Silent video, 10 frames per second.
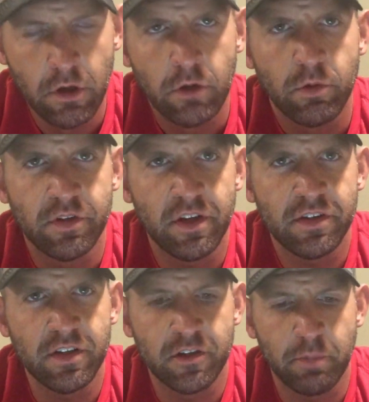
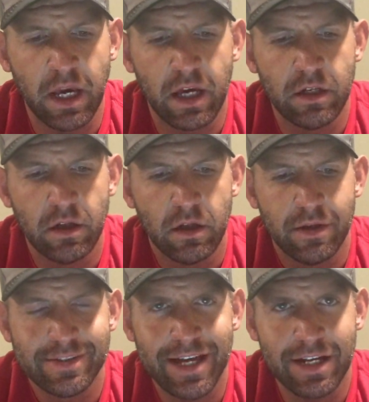Resistance band
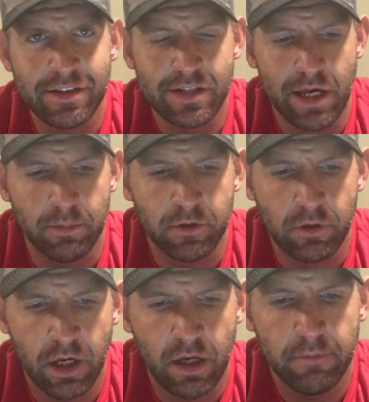side steps,
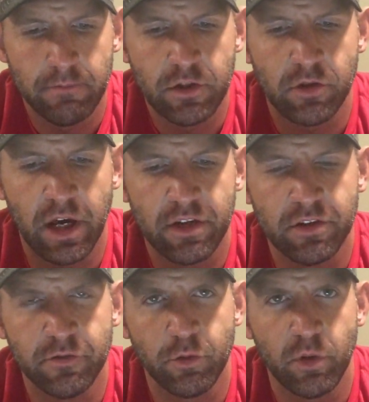okay? These are
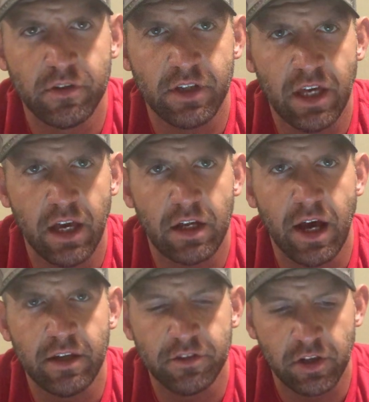excellent for, once again,
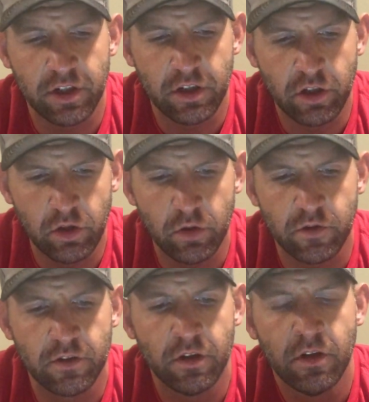isolating the
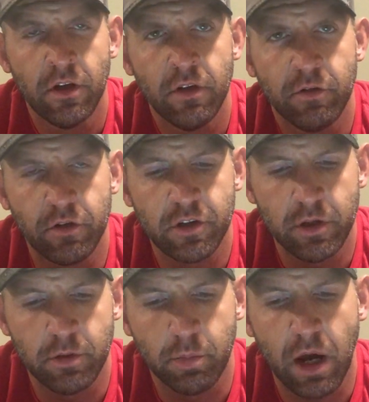glutes, forcing
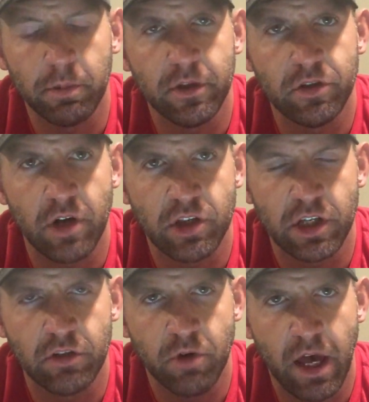them to properly stretch and
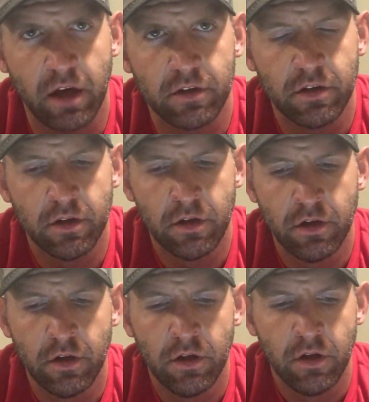contract.
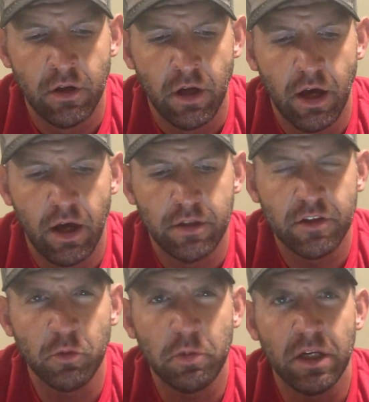
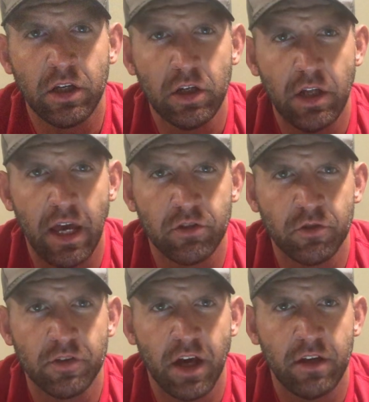This would be a good
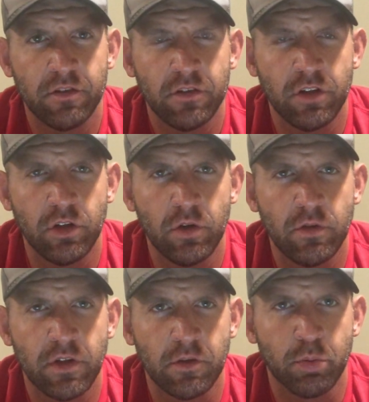exercise to
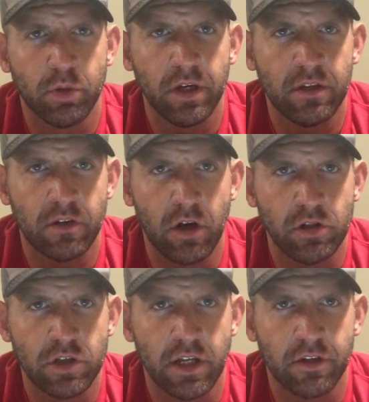use as a
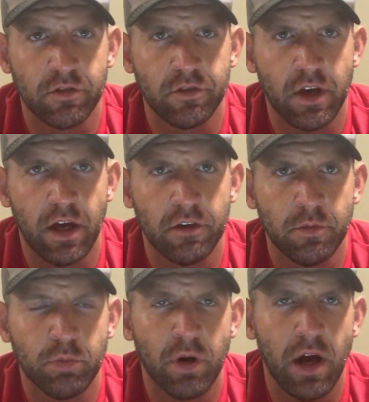pre-exhaustion exercise
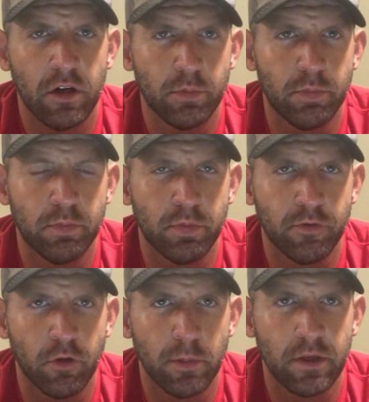prior to
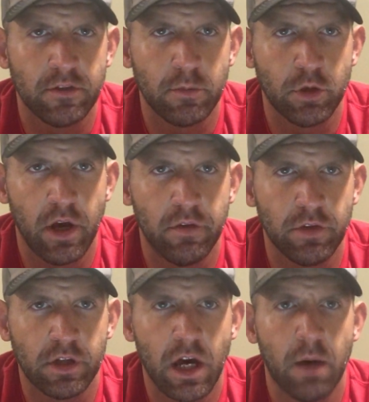performing some of your
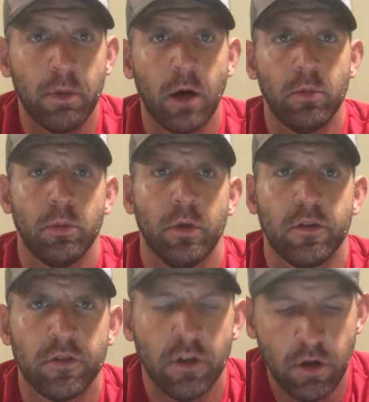heavier compound movements